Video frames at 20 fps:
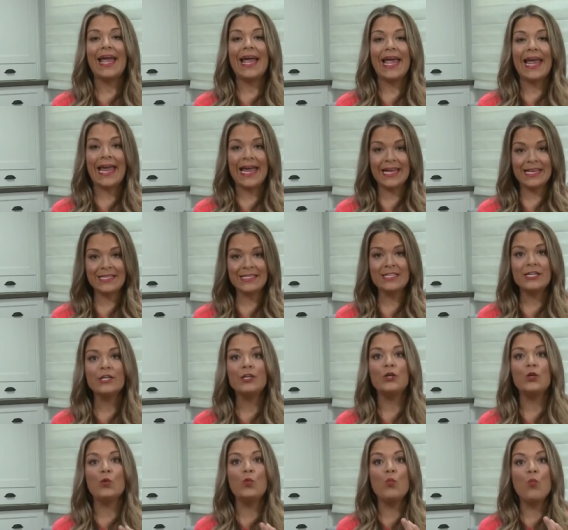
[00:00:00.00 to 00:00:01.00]
and
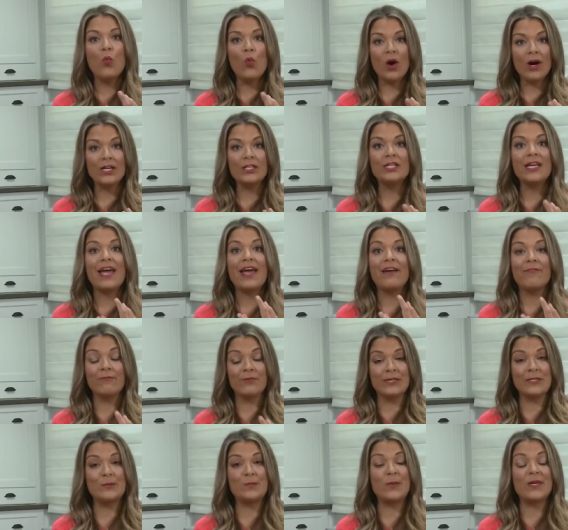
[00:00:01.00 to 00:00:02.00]
you want
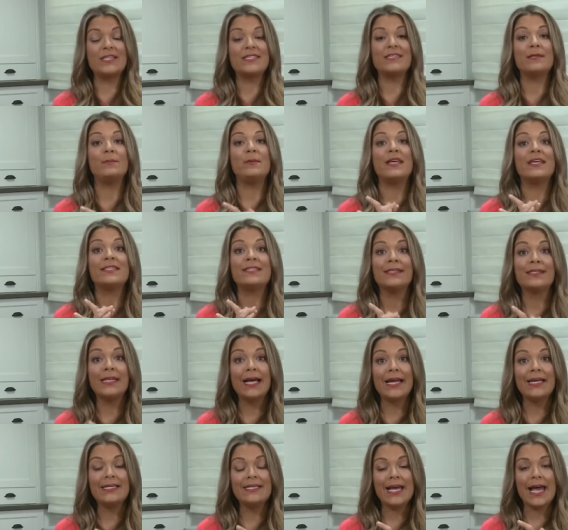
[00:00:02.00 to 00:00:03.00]
every space to be as
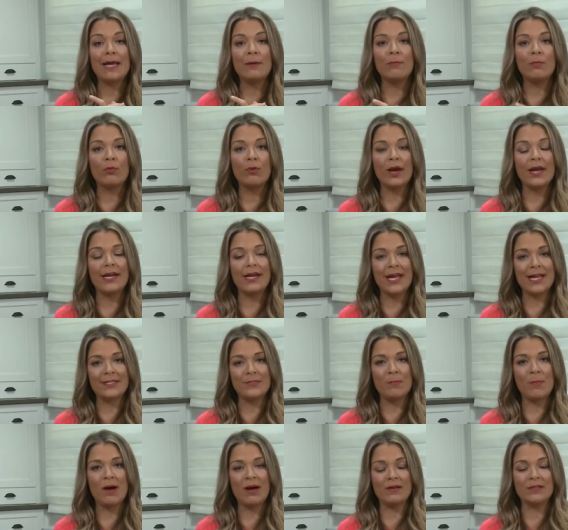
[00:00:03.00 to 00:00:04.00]
light and bright as
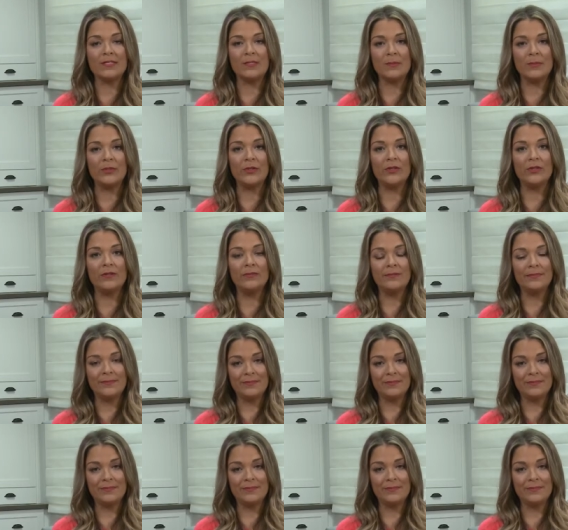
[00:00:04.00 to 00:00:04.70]
possible.